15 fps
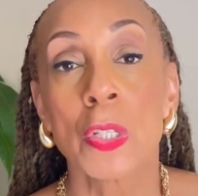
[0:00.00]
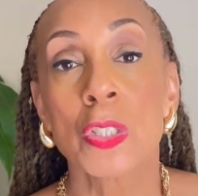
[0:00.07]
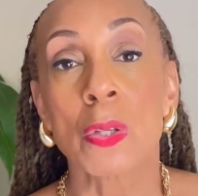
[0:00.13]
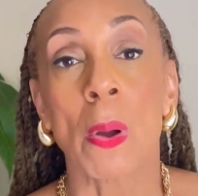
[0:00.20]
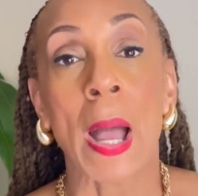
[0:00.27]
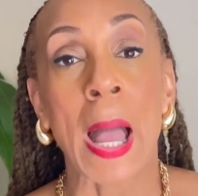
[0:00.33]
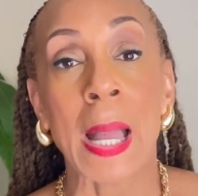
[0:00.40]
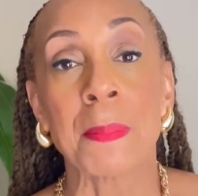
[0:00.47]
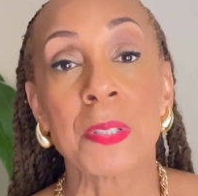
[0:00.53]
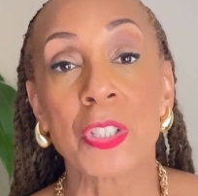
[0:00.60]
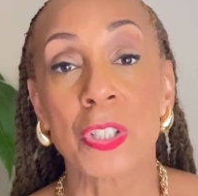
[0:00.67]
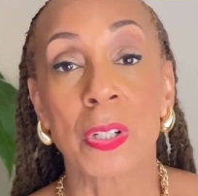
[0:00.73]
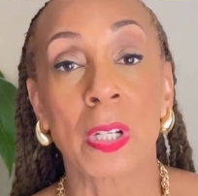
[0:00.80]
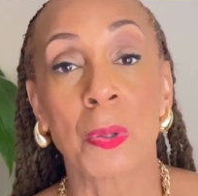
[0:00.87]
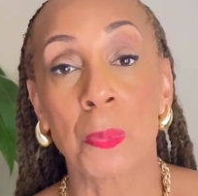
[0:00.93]
So I'm
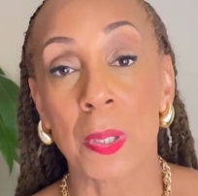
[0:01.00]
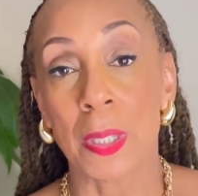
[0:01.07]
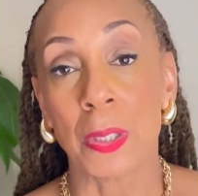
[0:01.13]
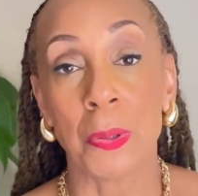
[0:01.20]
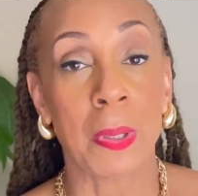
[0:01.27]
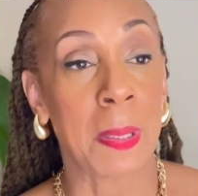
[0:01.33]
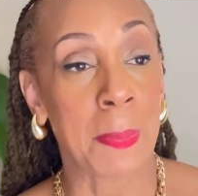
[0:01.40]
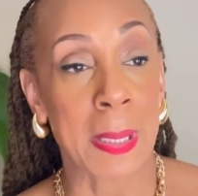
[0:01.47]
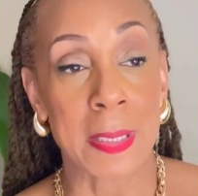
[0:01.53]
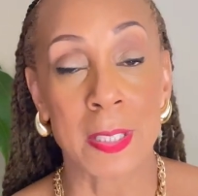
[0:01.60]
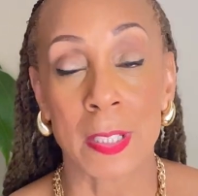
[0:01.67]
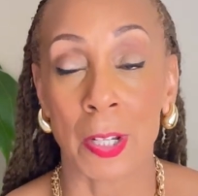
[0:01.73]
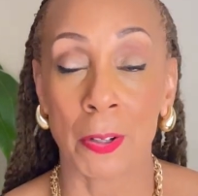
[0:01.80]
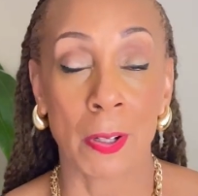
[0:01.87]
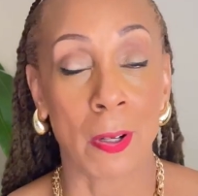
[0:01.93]
sharing with you, and I'm not
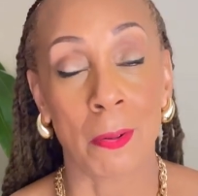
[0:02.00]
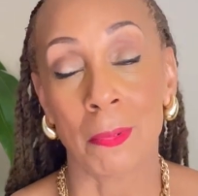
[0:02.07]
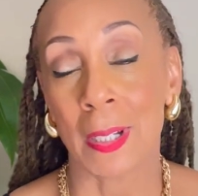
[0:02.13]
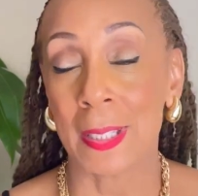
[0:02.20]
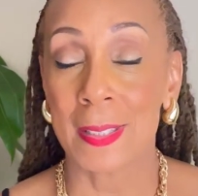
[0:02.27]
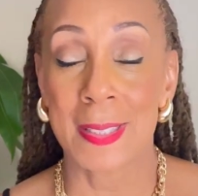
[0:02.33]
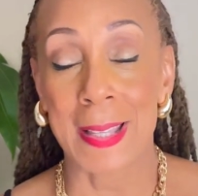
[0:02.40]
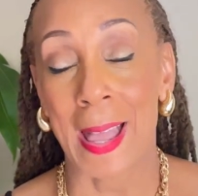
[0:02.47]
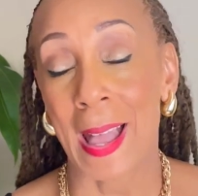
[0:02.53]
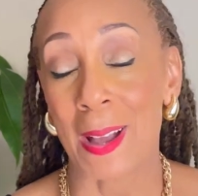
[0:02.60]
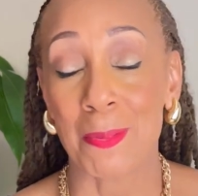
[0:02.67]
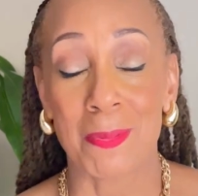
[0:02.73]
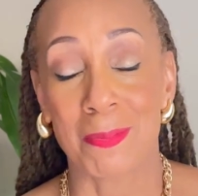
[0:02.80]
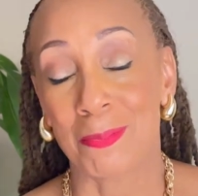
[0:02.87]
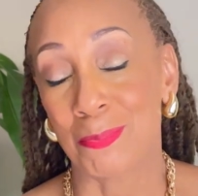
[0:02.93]
sharing on what
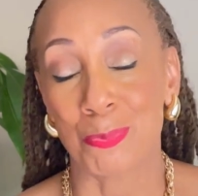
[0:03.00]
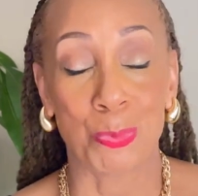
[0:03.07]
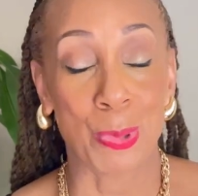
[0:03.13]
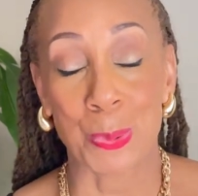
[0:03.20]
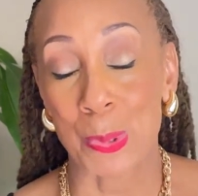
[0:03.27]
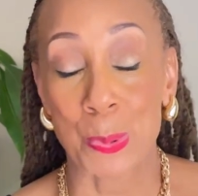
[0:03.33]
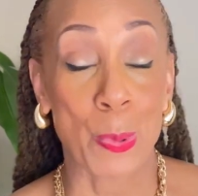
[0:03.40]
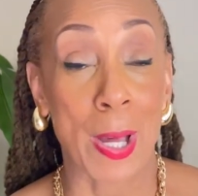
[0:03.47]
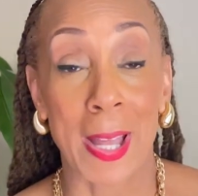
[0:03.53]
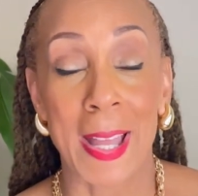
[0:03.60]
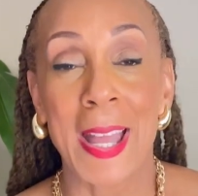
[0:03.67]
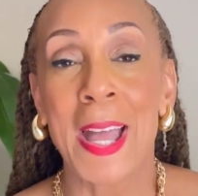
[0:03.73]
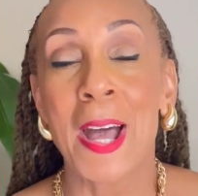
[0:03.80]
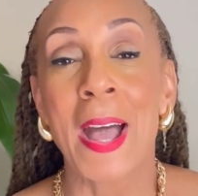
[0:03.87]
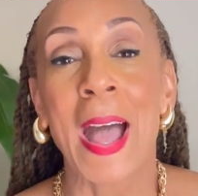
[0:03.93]
side what was what.
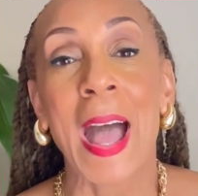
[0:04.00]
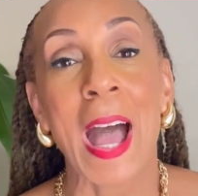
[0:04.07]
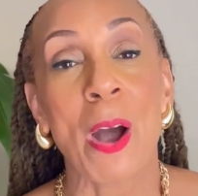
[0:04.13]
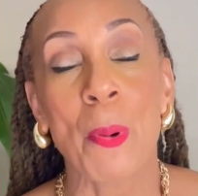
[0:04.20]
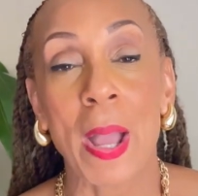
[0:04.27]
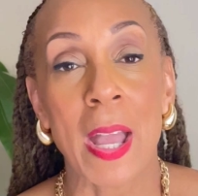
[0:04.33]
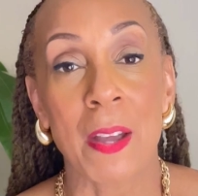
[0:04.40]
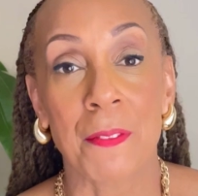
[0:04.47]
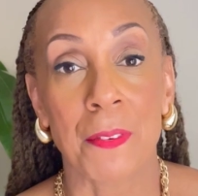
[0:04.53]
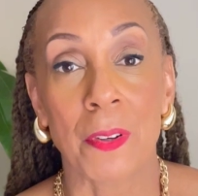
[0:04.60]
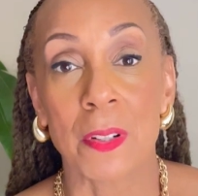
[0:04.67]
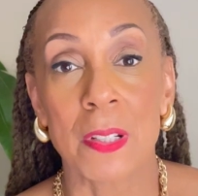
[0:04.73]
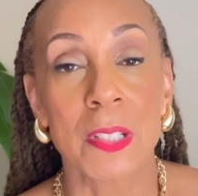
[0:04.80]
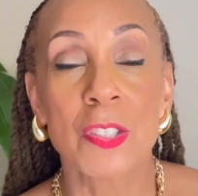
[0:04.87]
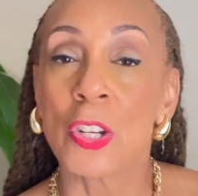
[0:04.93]

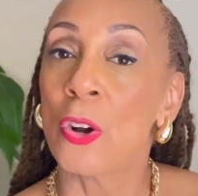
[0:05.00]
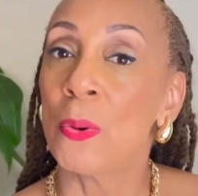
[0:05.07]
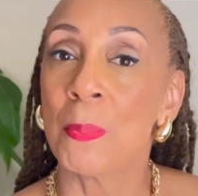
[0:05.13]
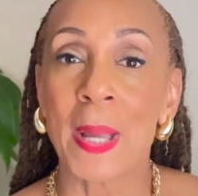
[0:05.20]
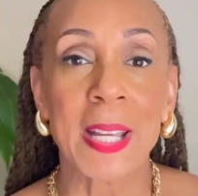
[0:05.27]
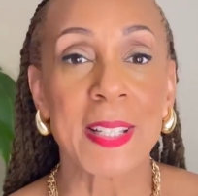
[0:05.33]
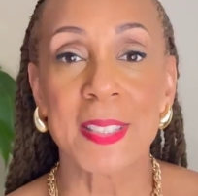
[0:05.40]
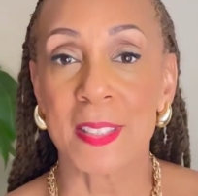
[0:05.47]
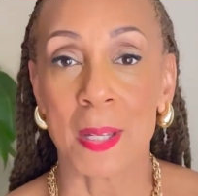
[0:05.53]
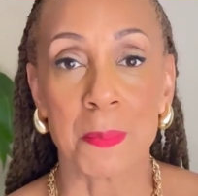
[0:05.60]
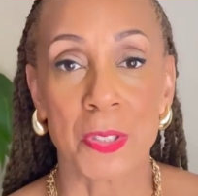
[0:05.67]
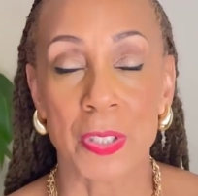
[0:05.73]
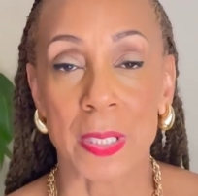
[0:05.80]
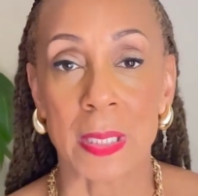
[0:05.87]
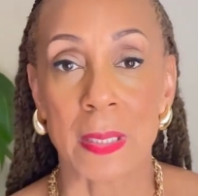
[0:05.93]
However, don't make
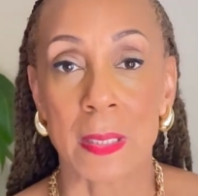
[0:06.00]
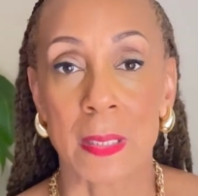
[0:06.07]
assumptions.